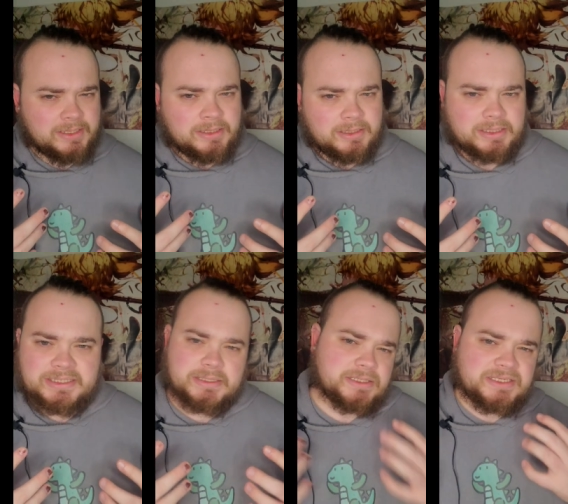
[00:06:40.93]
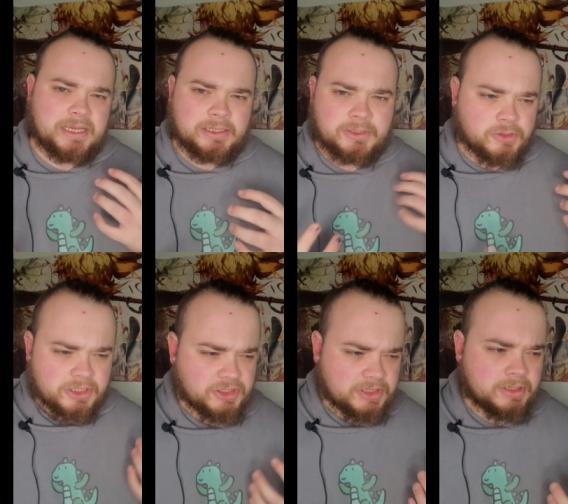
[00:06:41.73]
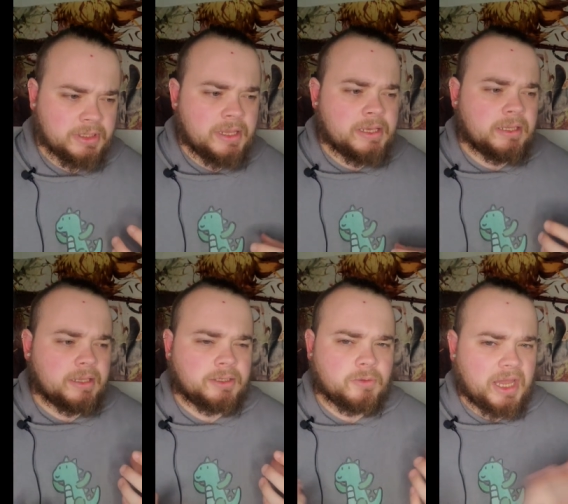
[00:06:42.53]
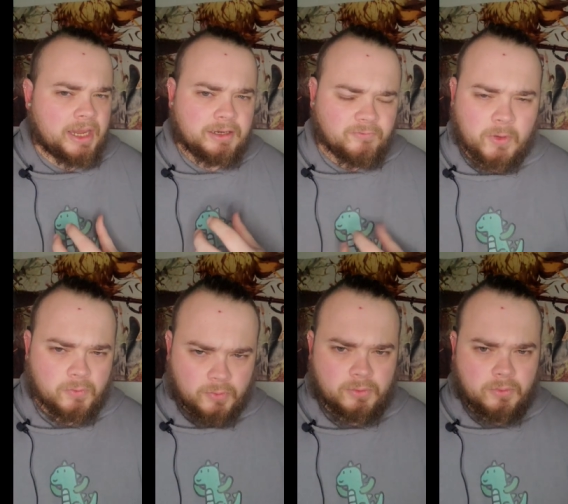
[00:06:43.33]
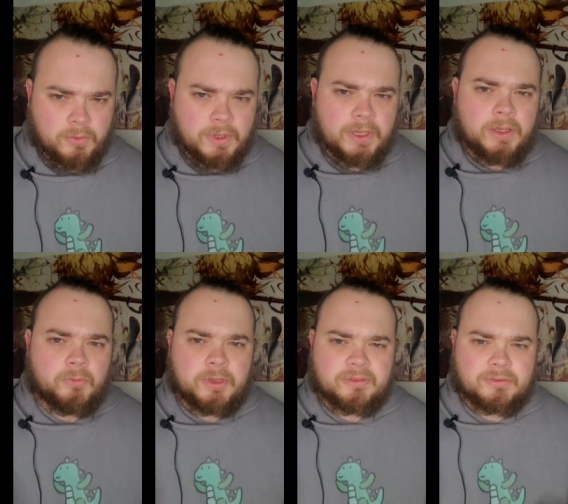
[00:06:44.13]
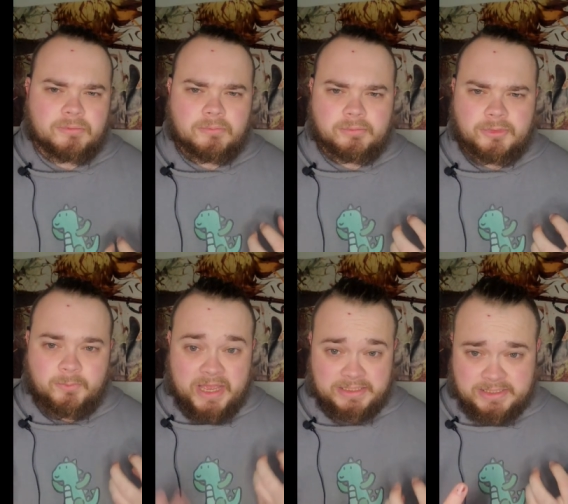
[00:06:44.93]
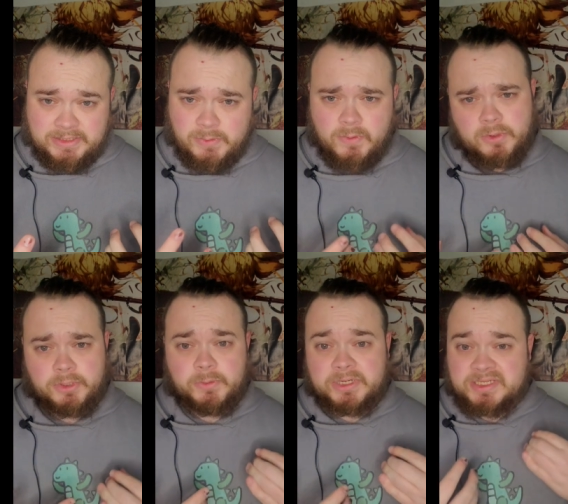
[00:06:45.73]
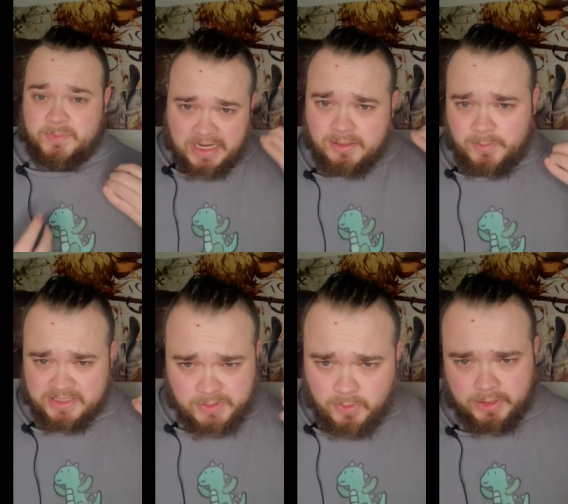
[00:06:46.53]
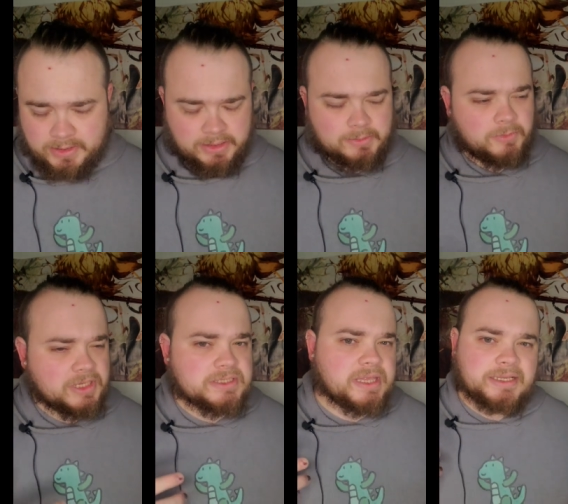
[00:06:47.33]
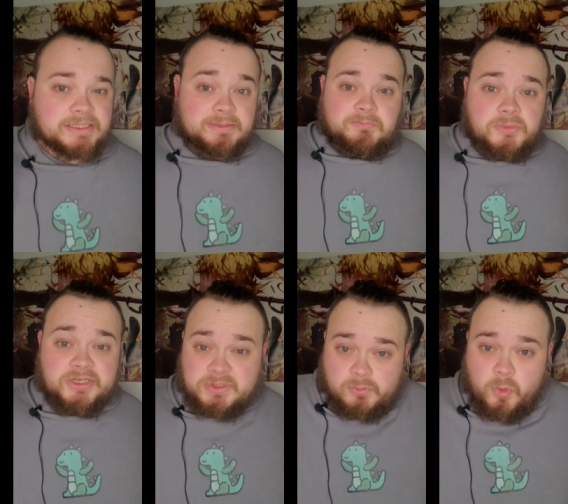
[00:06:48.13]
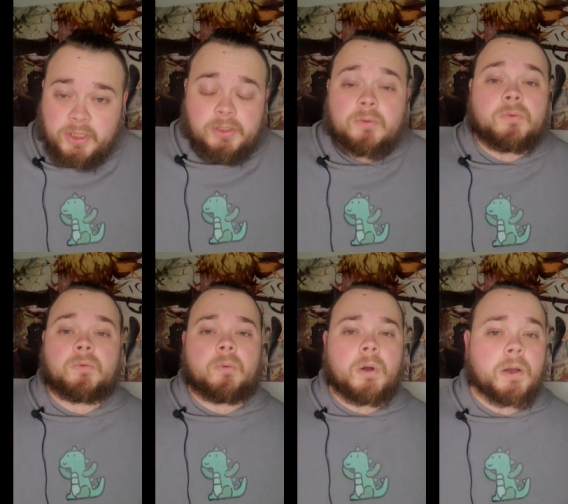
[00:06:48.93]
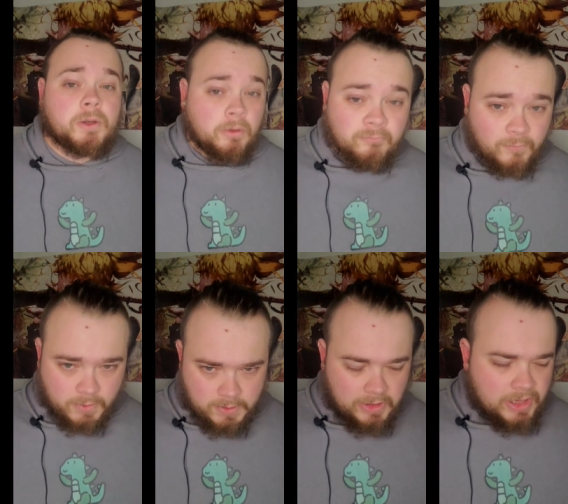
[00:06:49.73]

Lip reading: this standing tradition, then you kind of go through with the best, or you expect the best quality, because that's just what you are known for.